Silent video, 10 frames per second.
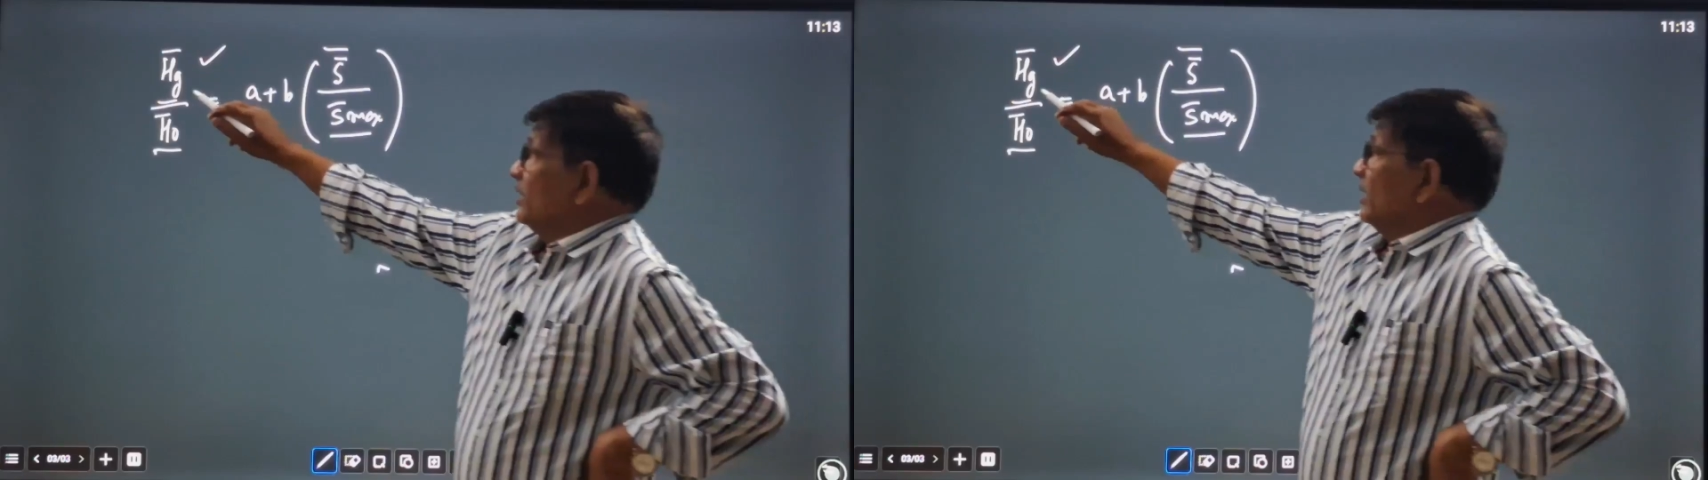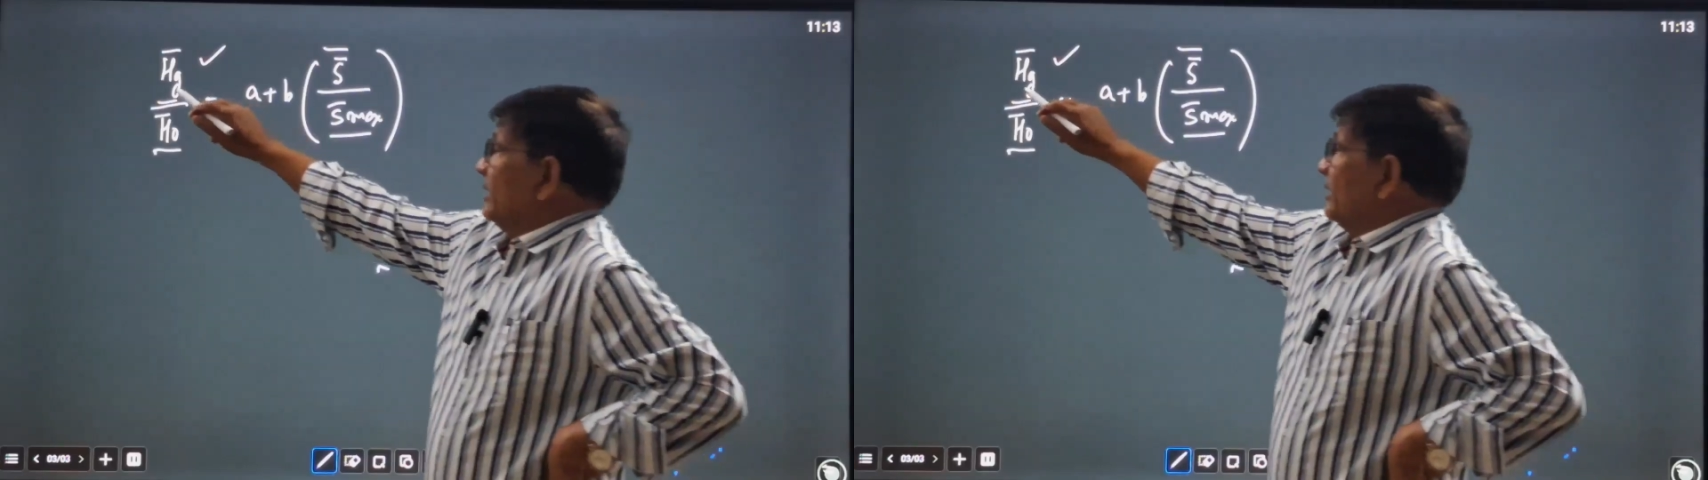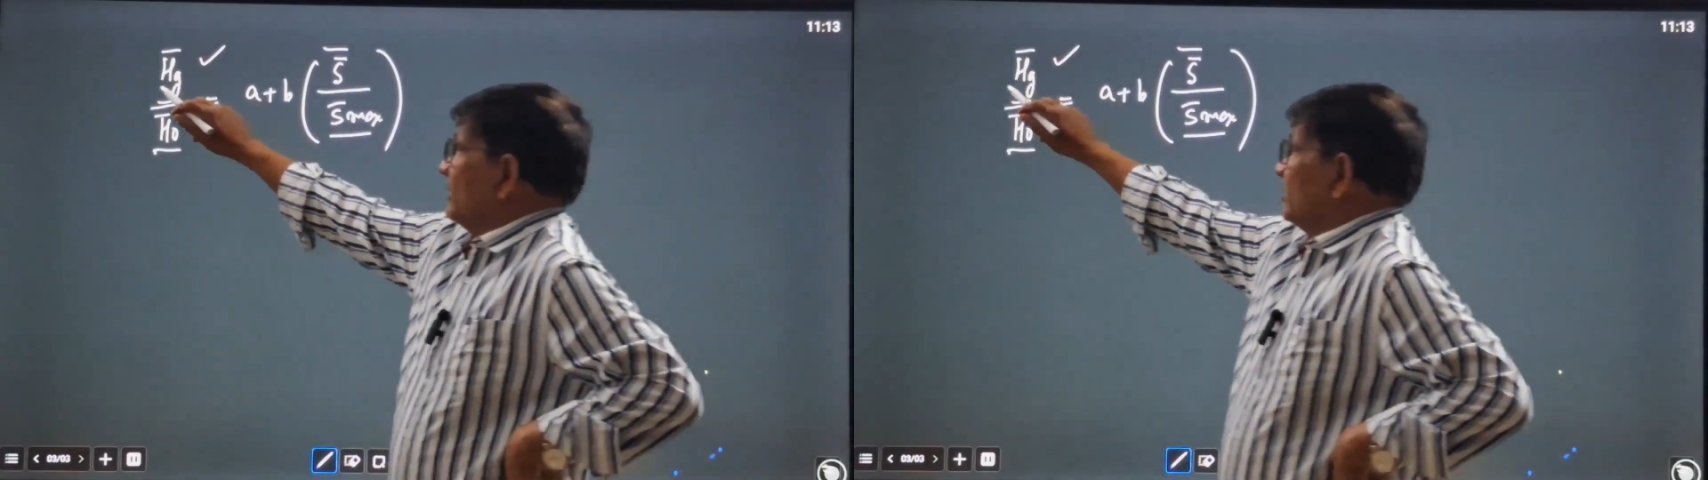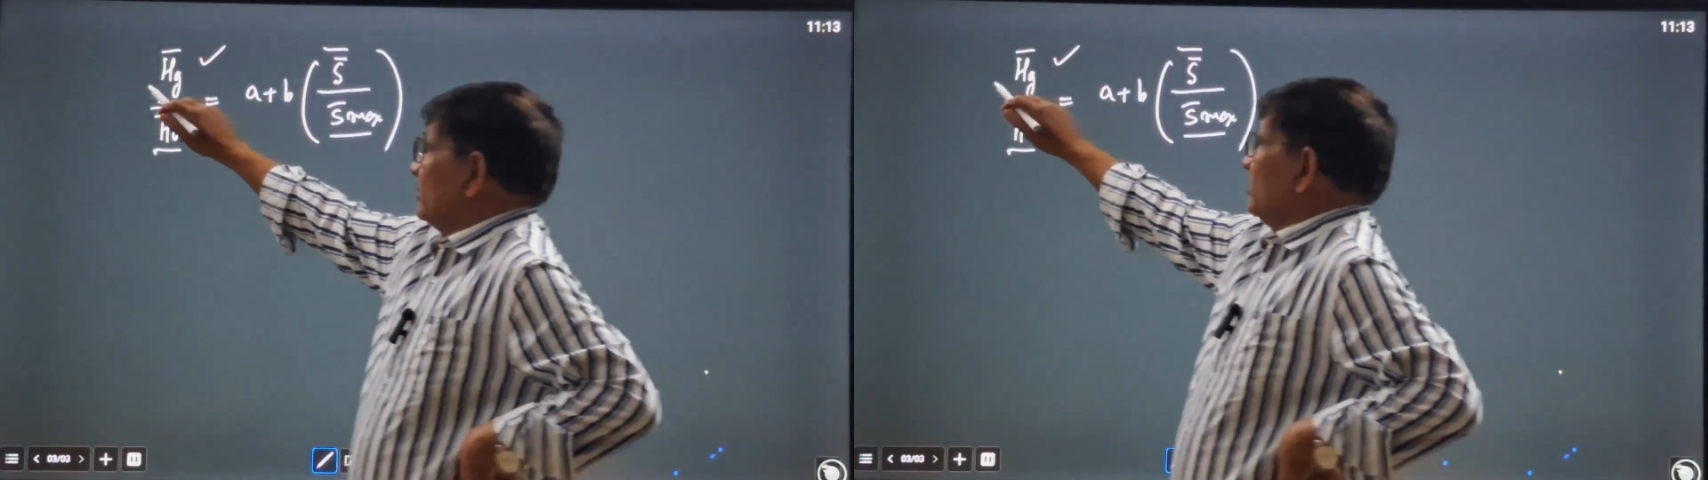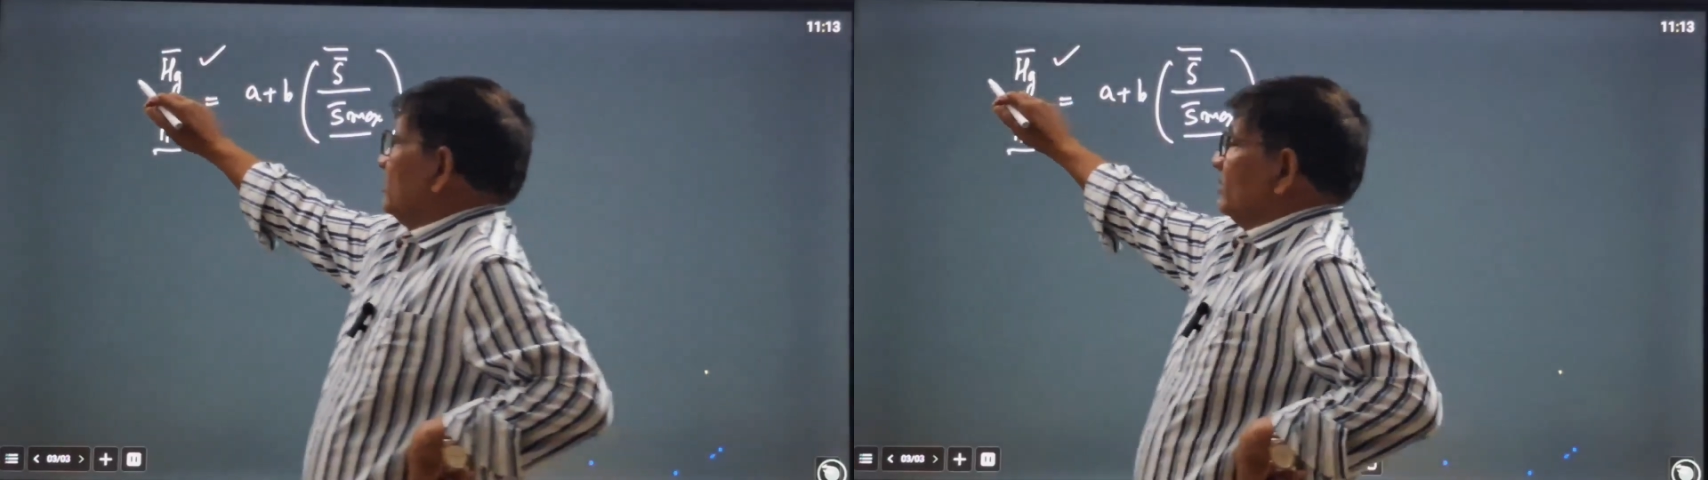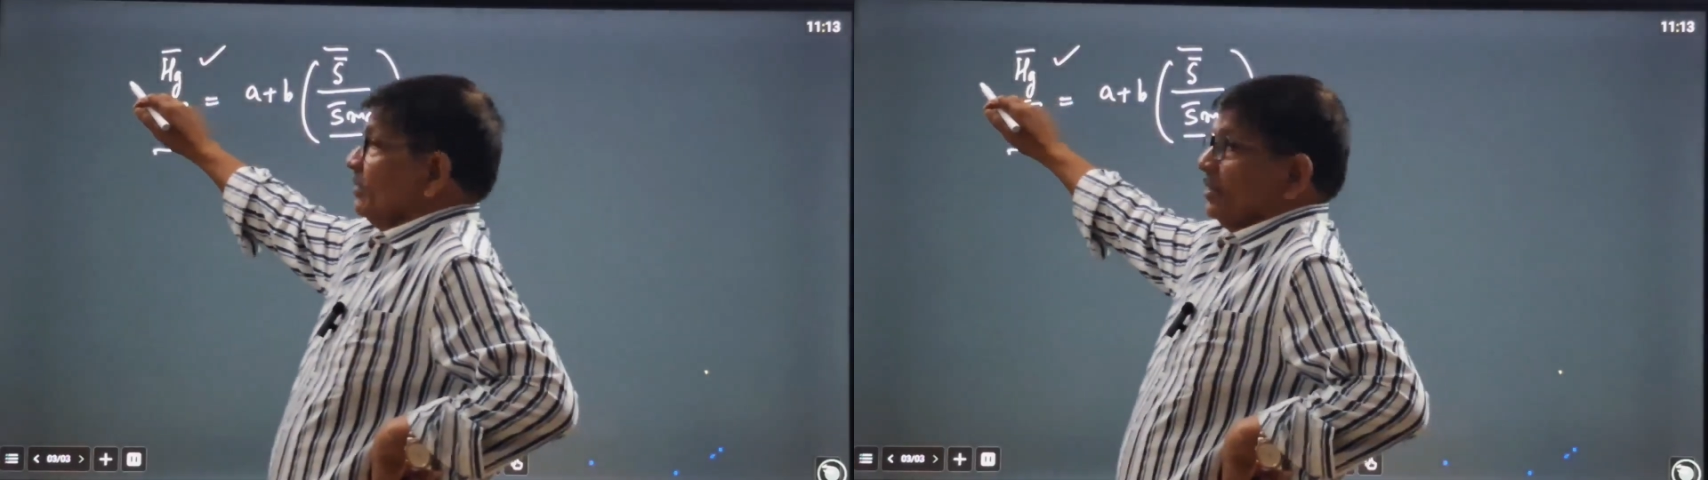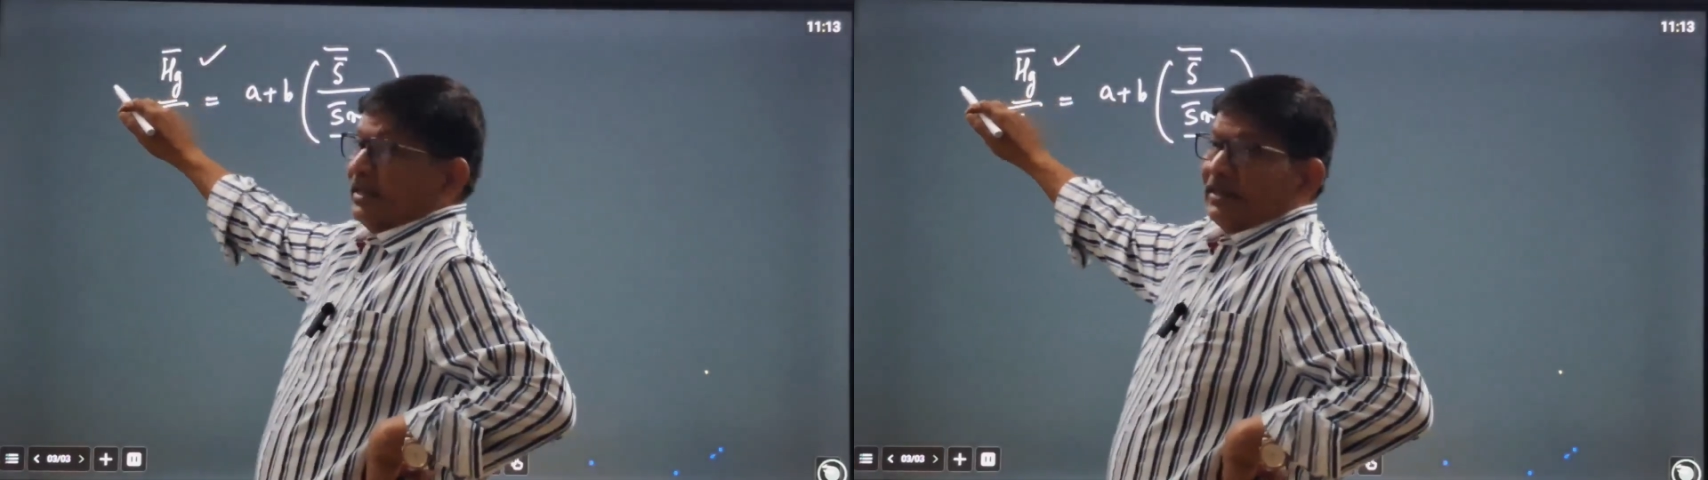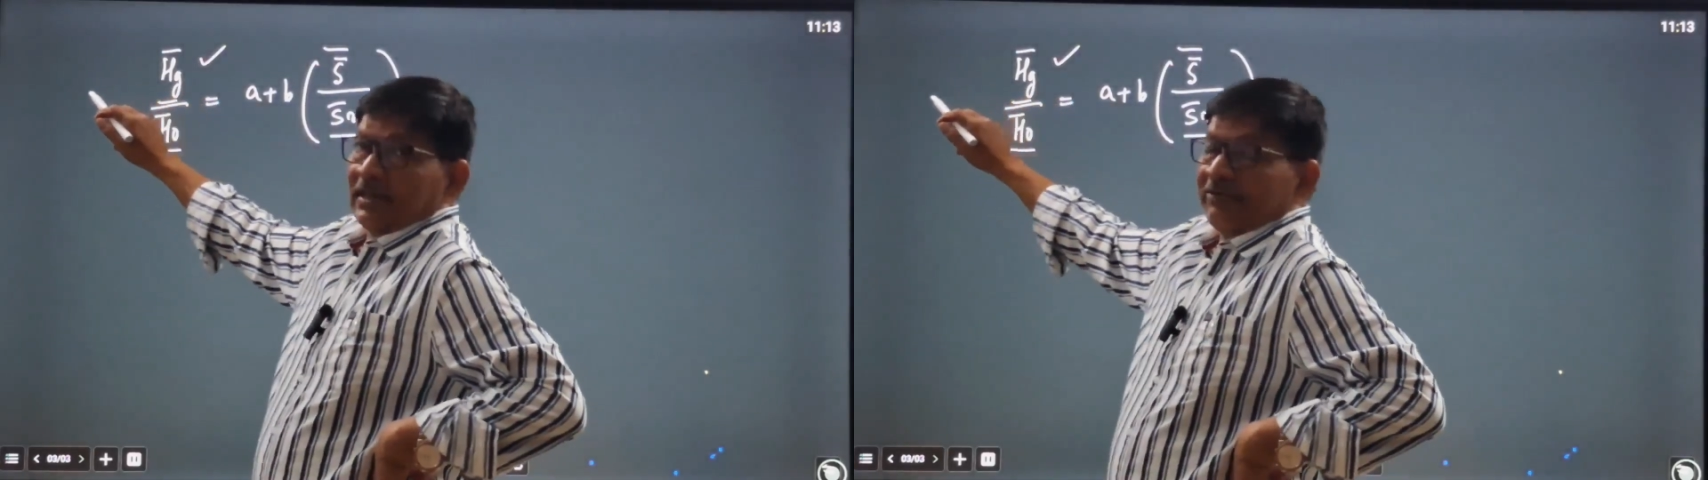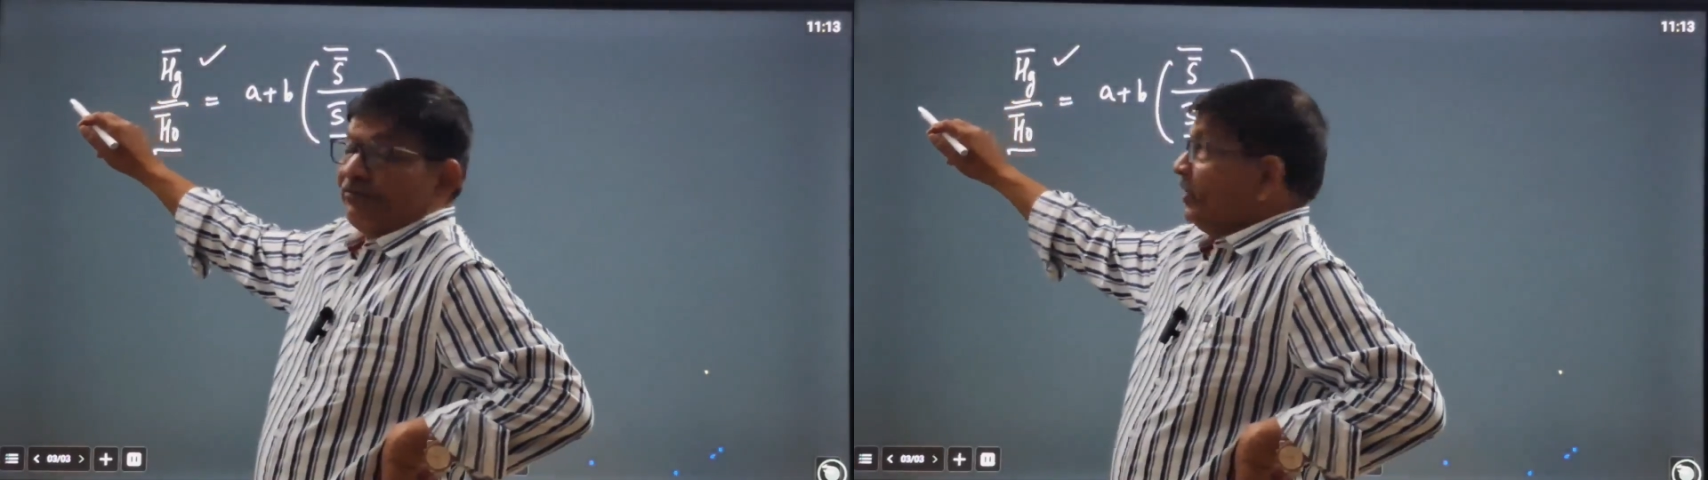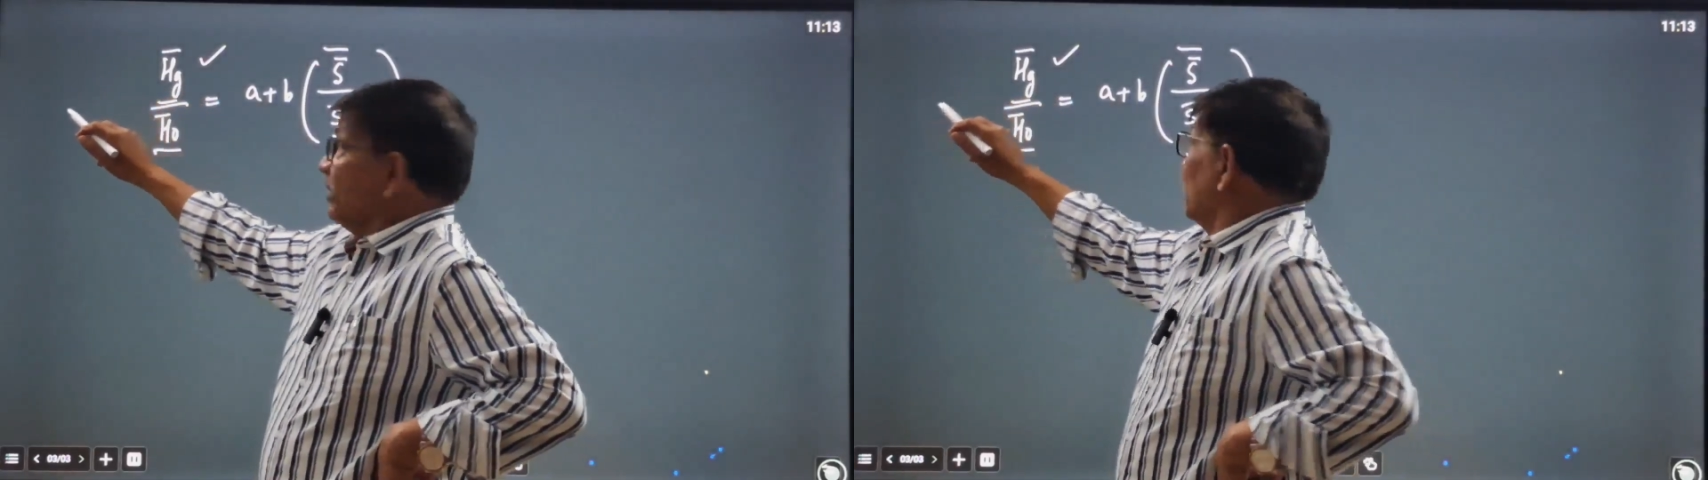irradiance
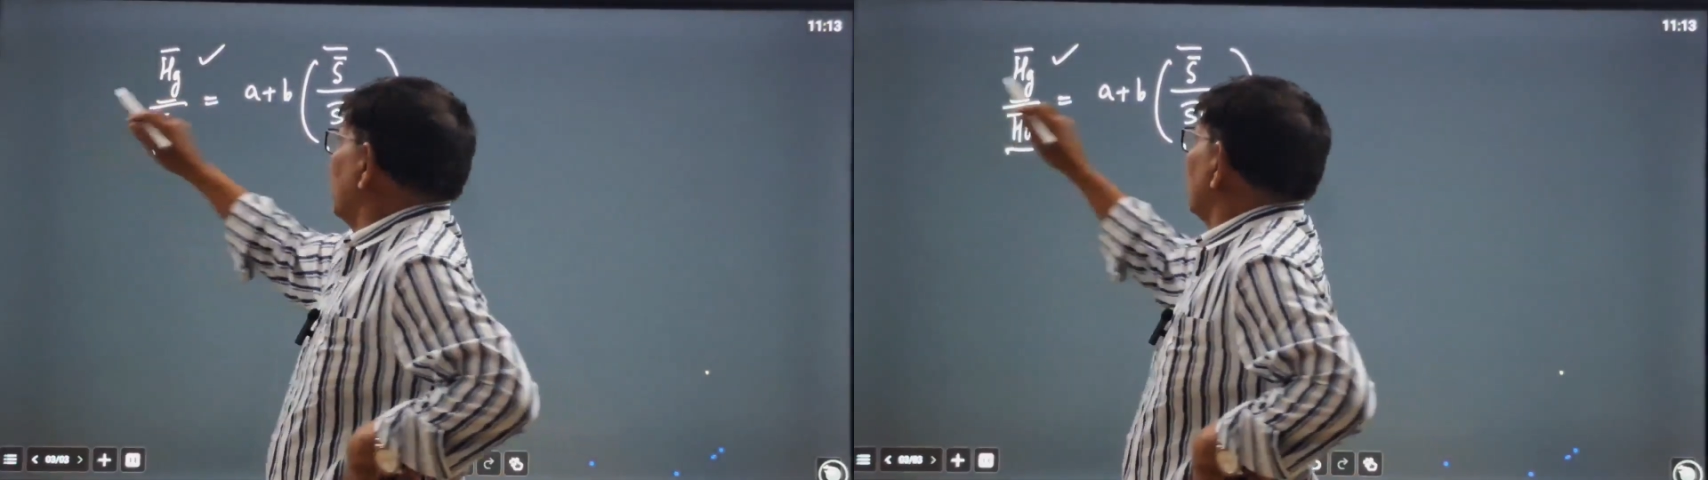intensity